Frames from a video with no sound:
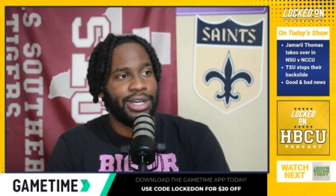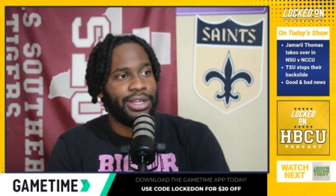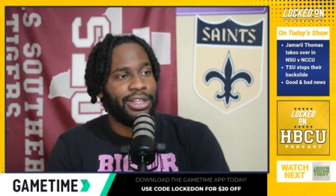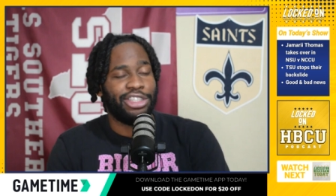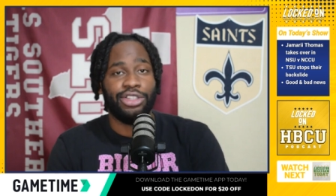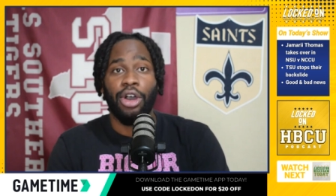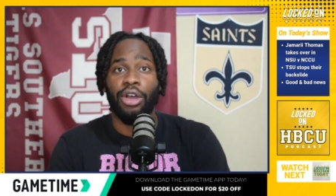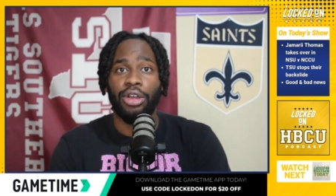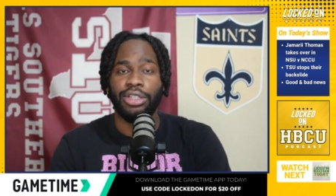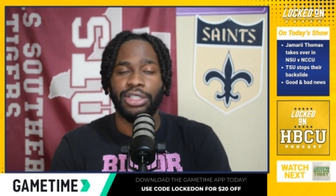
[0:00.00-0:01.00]
the
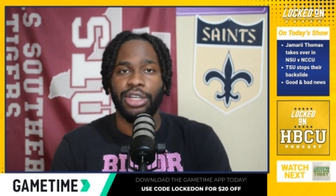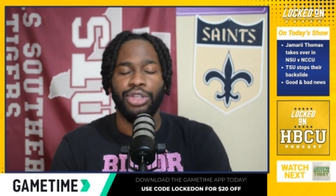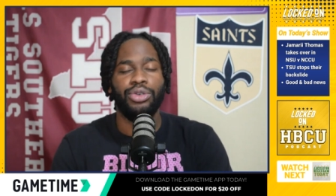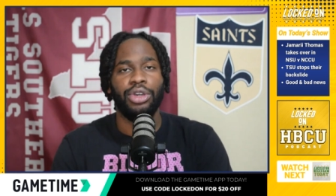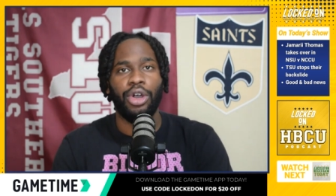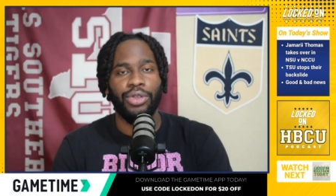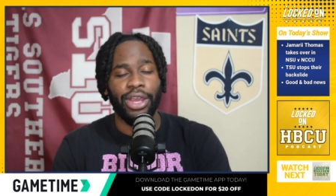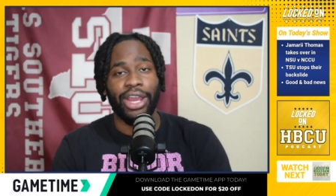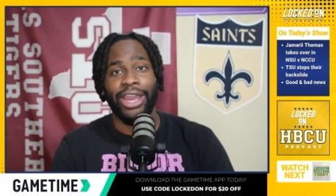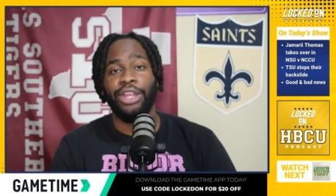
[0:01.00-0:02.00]
Stars. You can go
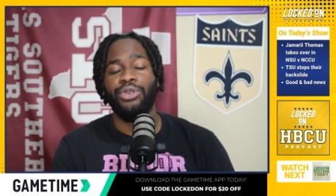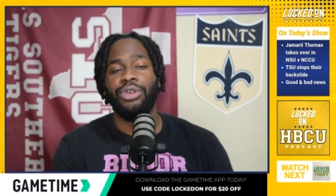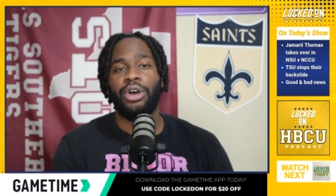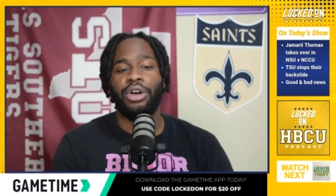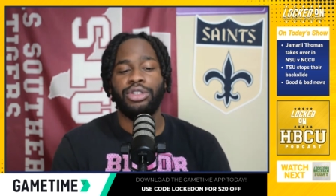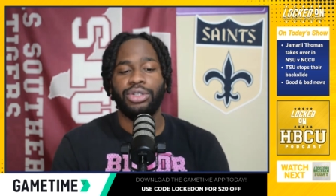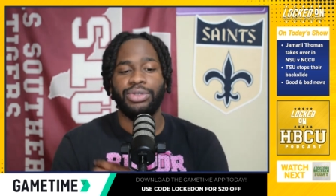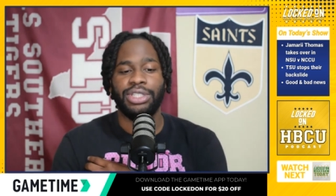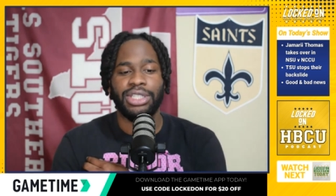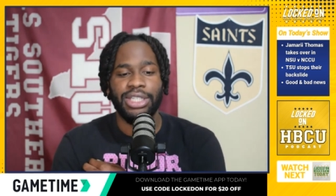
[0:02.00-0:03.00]
there and you can
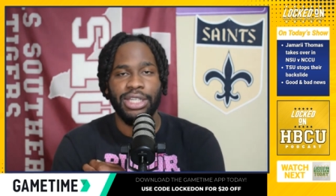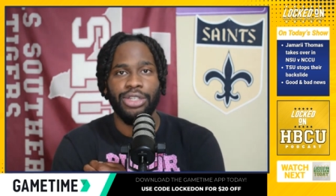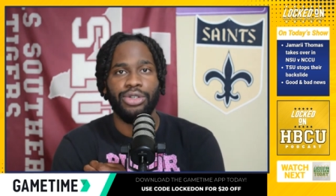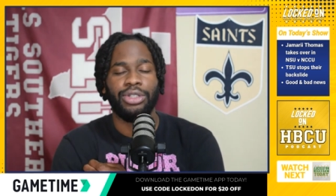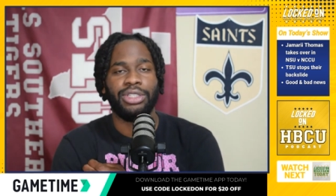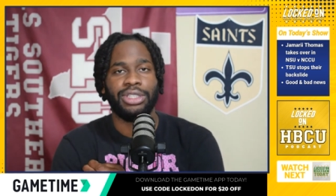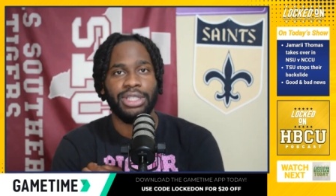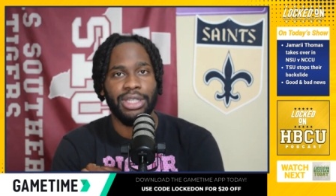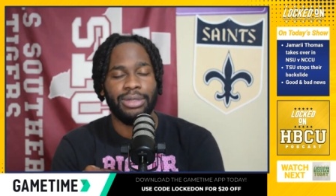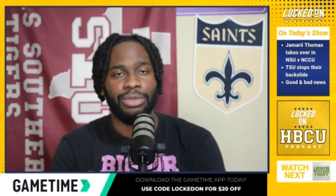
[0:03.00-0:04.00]
also see your
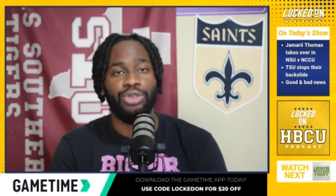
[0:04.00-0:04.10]
seat.